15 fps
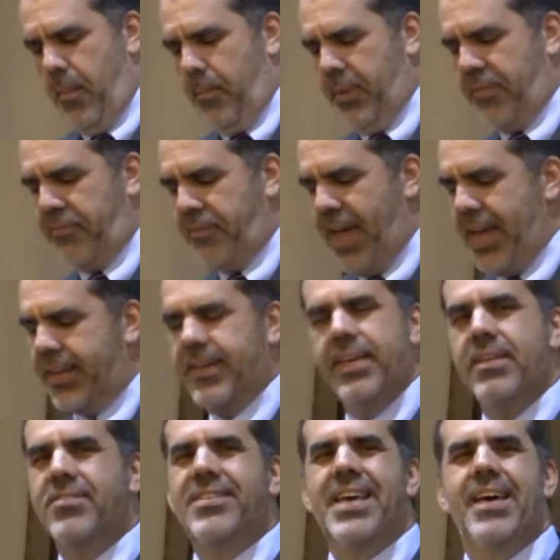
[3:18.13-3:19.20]
But the fact
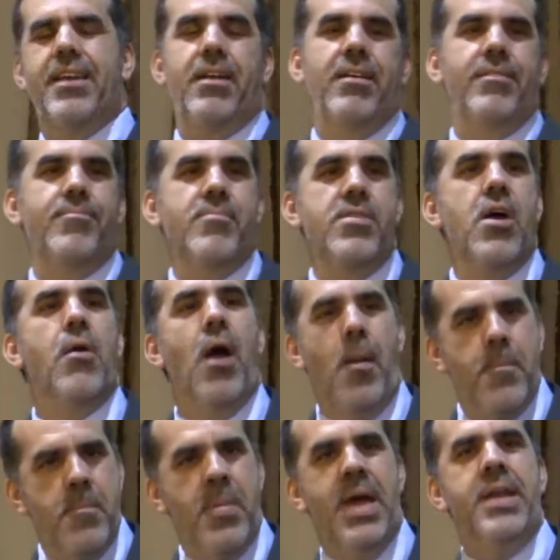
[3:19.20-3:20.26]
is that there
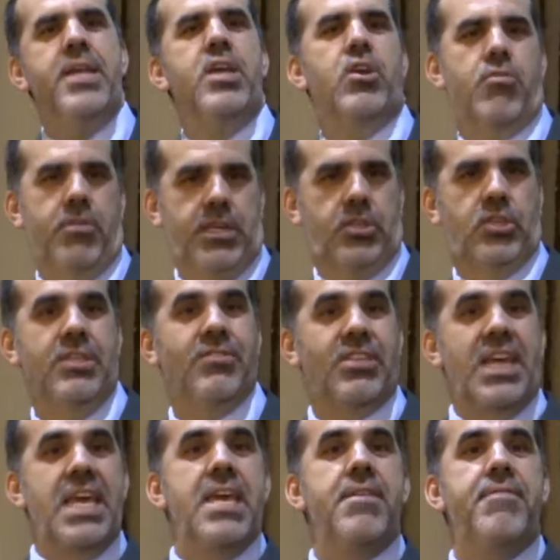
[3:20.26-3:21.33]
are many
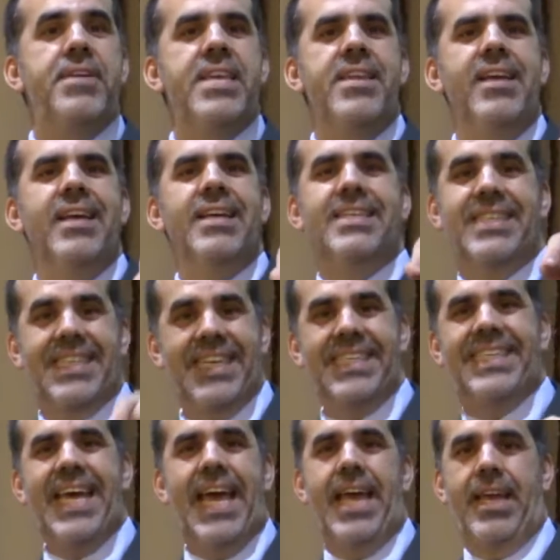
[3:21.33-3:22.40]
Christians, even
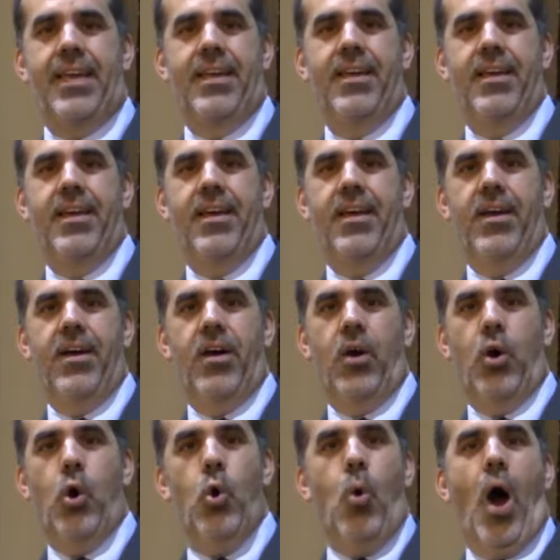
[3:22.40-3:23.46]
today,
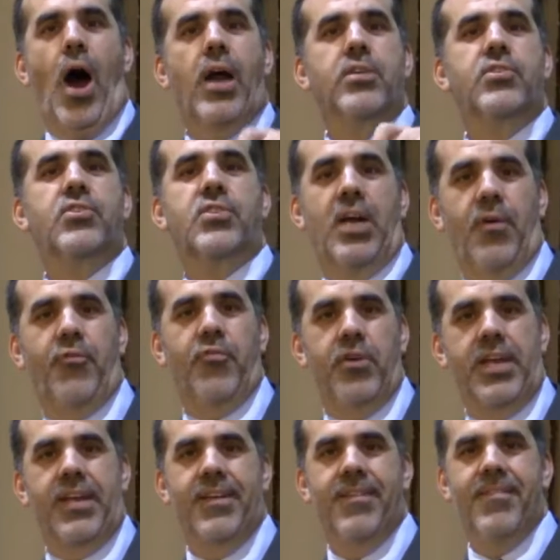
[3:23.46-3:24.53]
who are suffering.